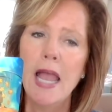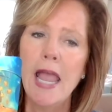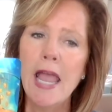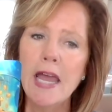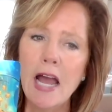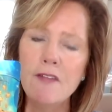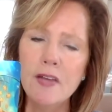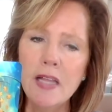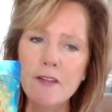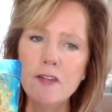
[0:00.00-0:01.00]
And I
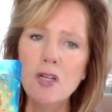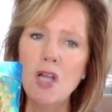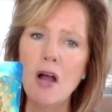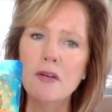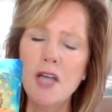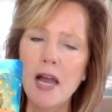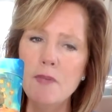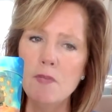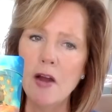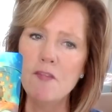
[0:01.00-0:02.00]
feel like for a long time,
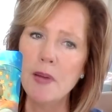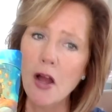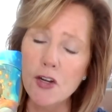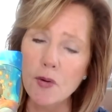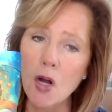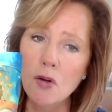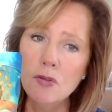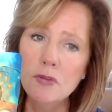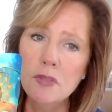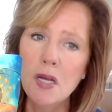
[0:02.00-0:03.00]
you might have been on your
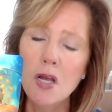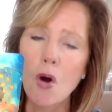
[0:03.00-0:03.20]
own,